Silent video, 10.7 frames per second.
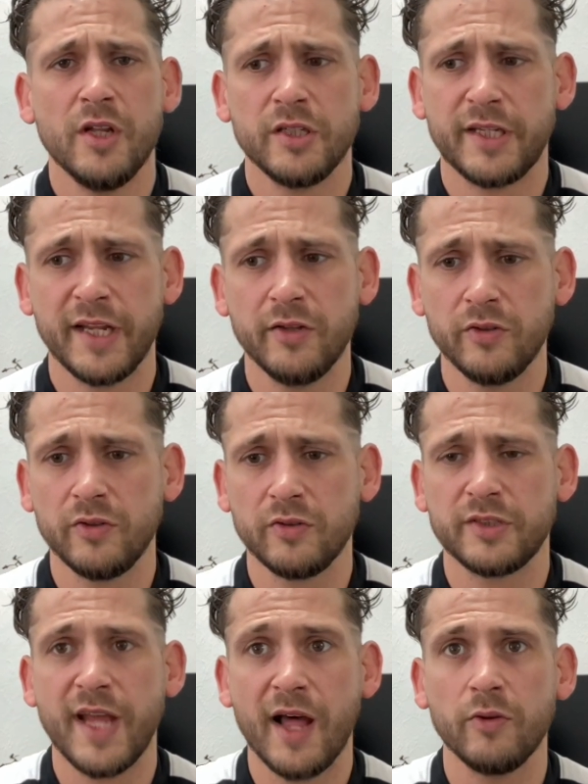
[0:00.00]

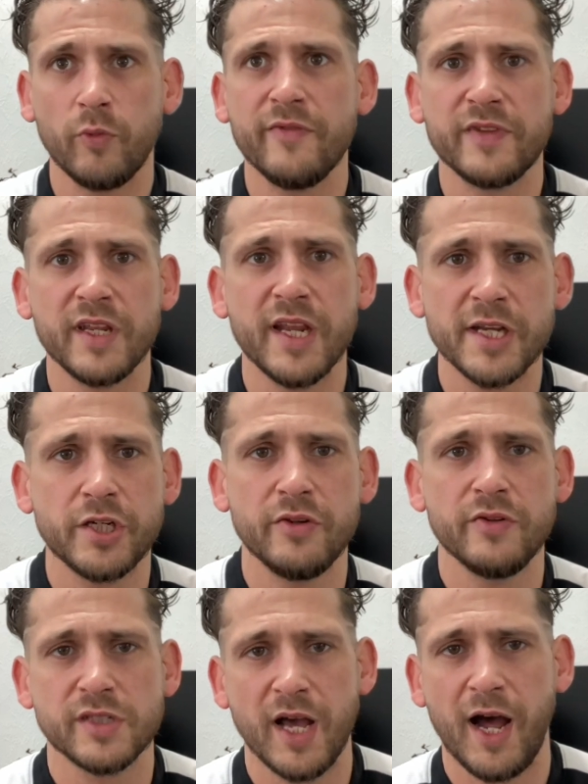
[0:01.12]
with the
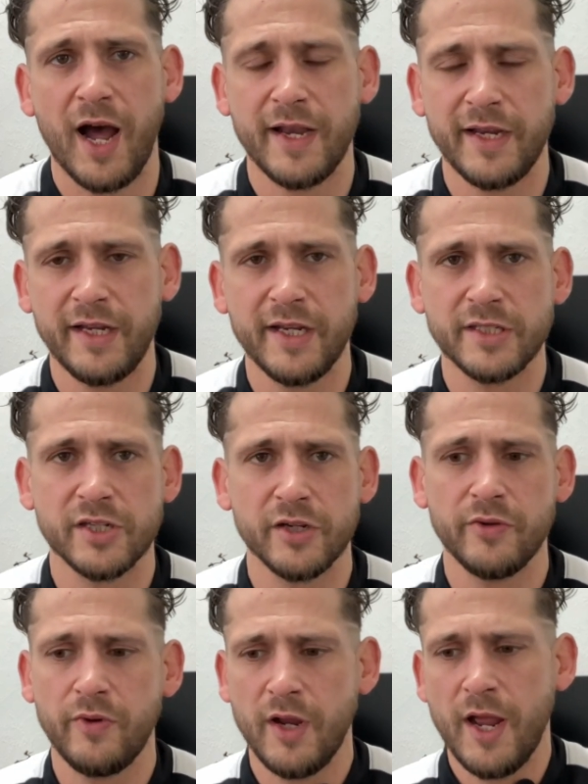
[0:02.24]
issues that I needed to.